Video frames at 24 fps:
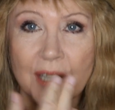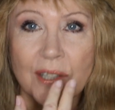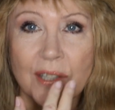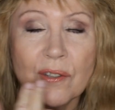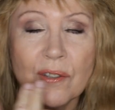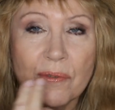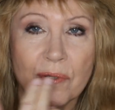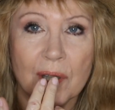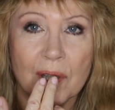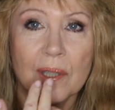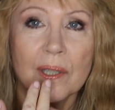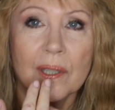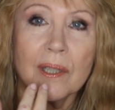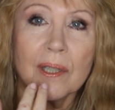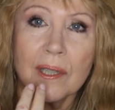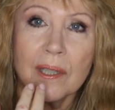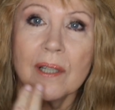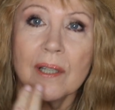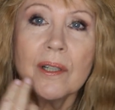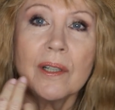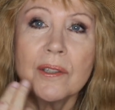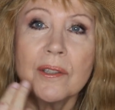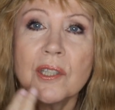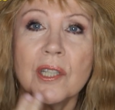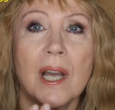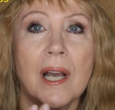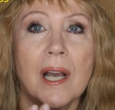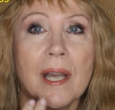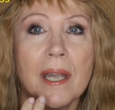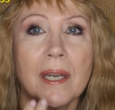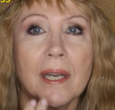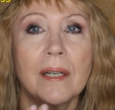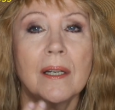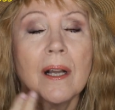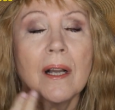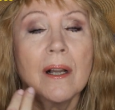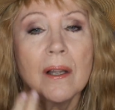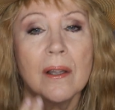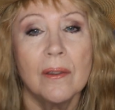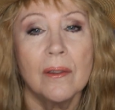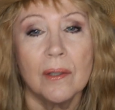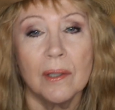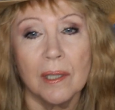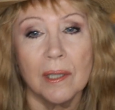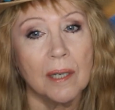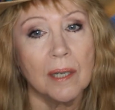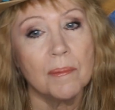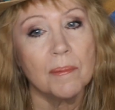does feel a little tight on
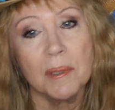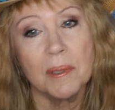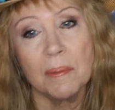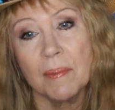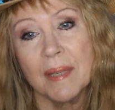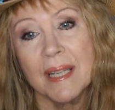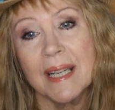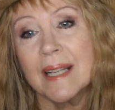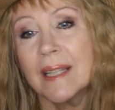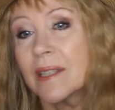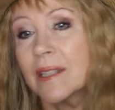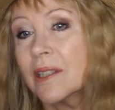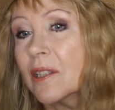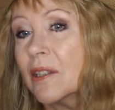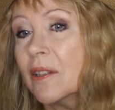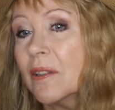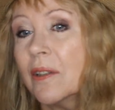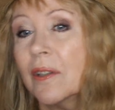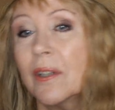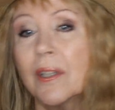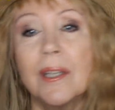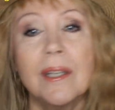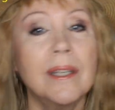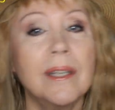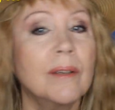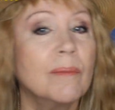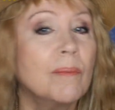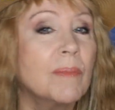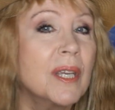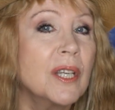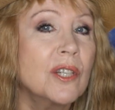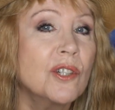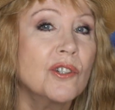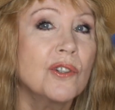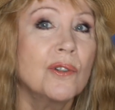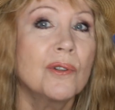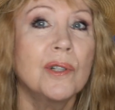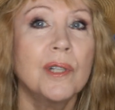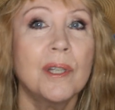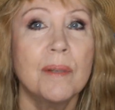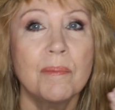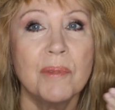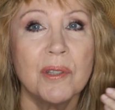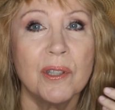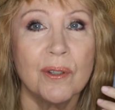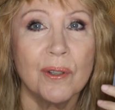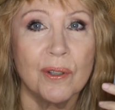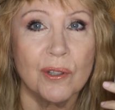the lips, but I do think it makes your
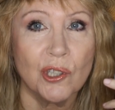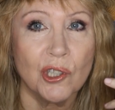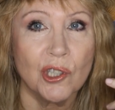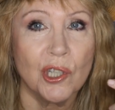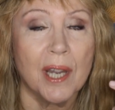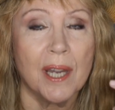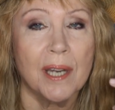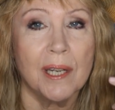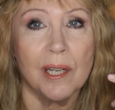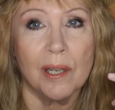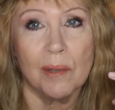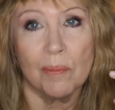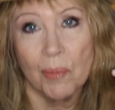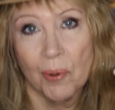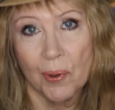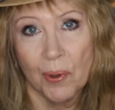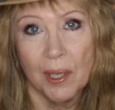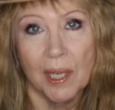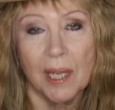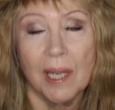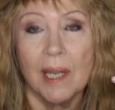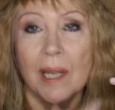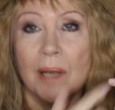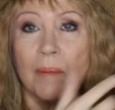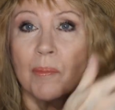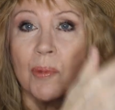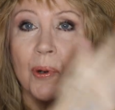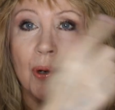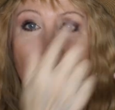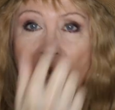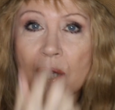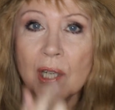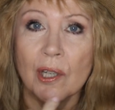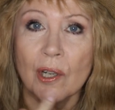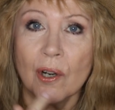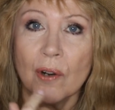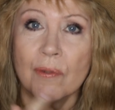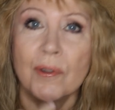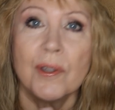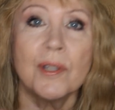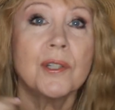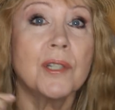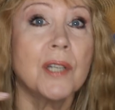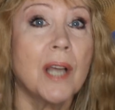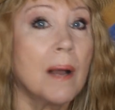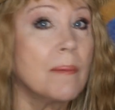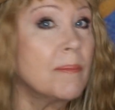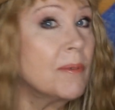lips look shiny and pretty, and putting it over the
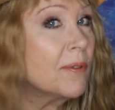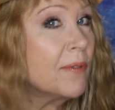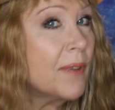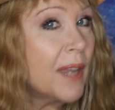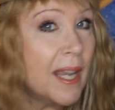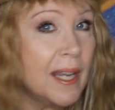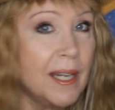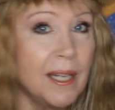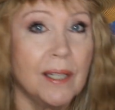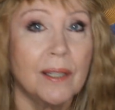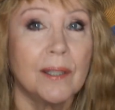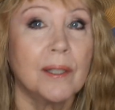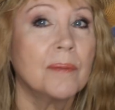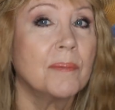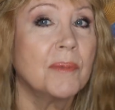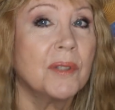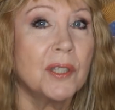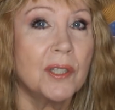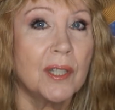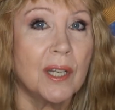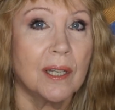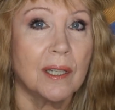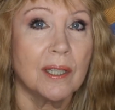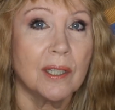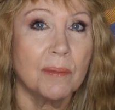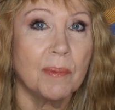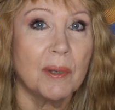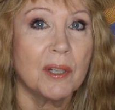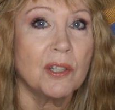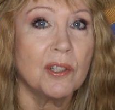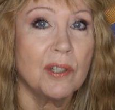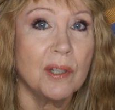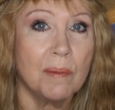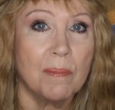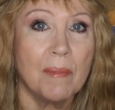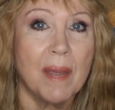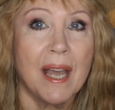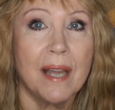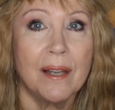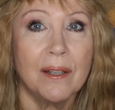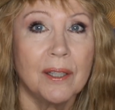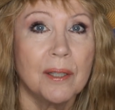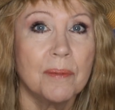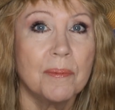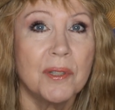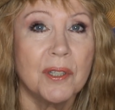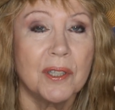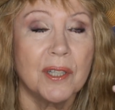top of any lipstick, especially matte
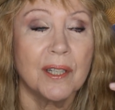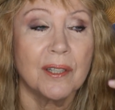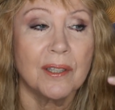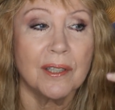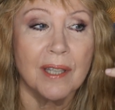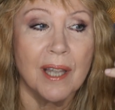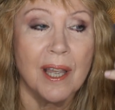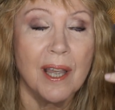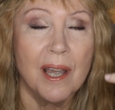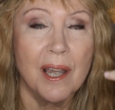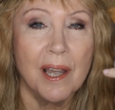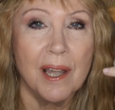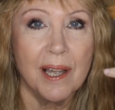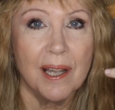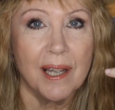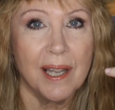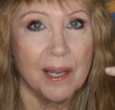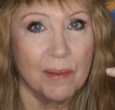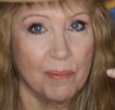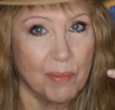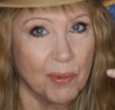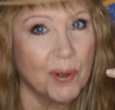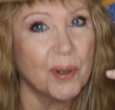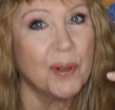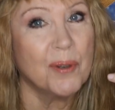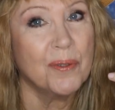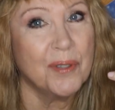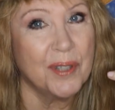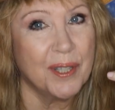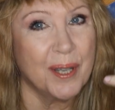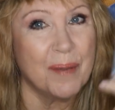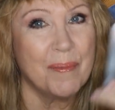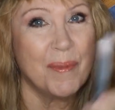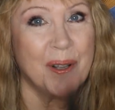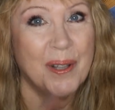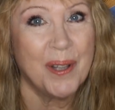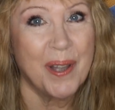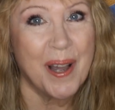lipsticks, improves them a